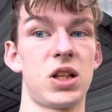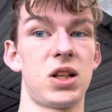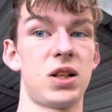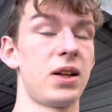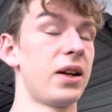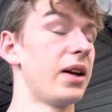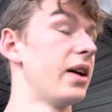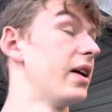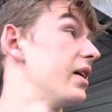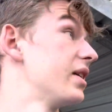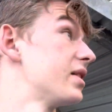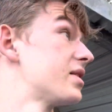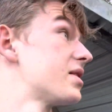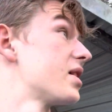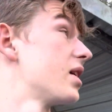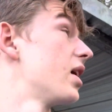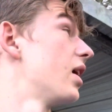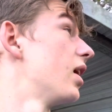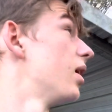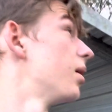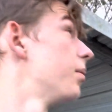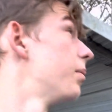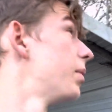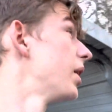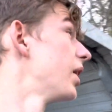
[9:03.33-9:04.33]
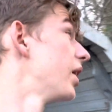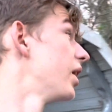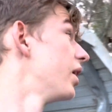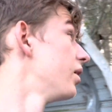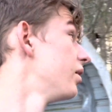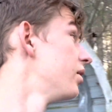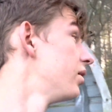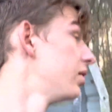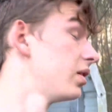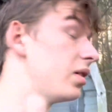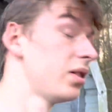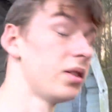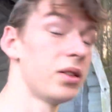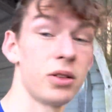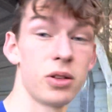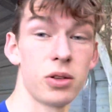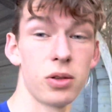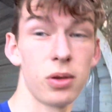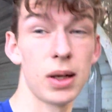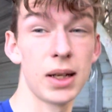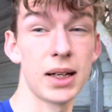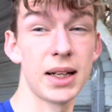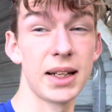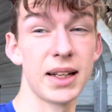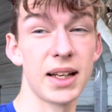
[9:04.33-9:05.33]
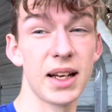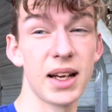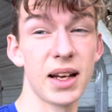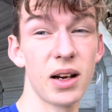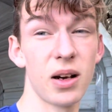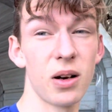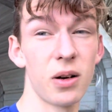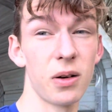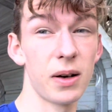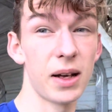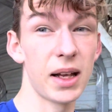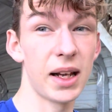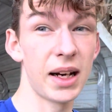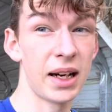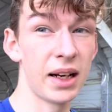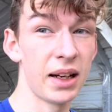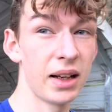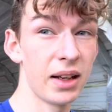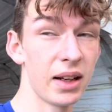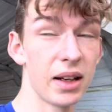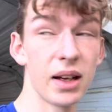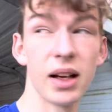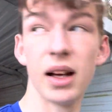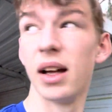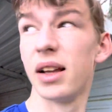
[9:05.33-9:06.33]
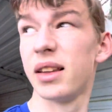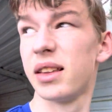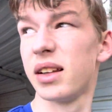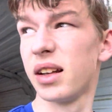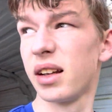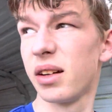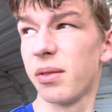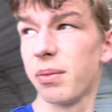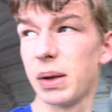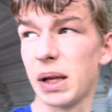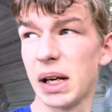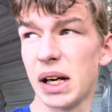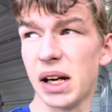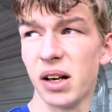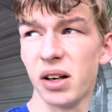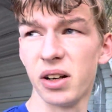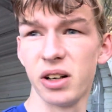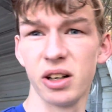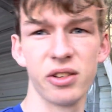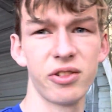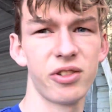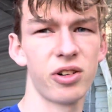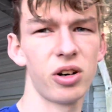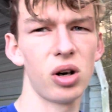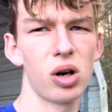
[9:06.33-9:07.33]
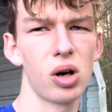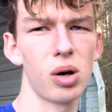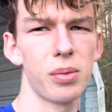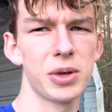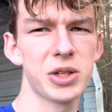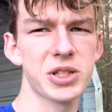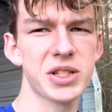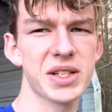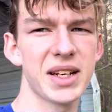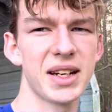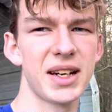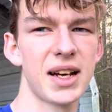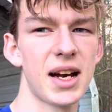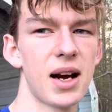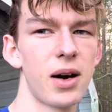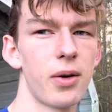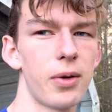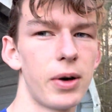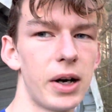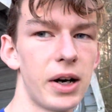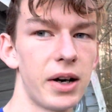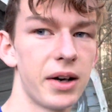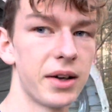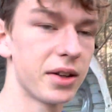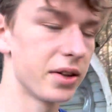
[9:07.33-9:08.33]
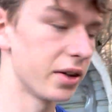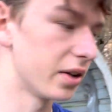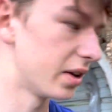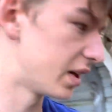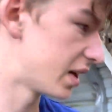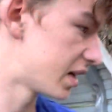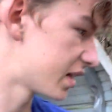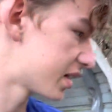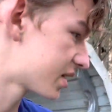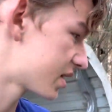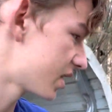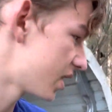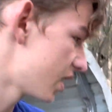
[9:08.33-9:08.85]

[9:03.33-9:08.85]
It's been quite a day already. I think I've been out here for almost an hour doing this.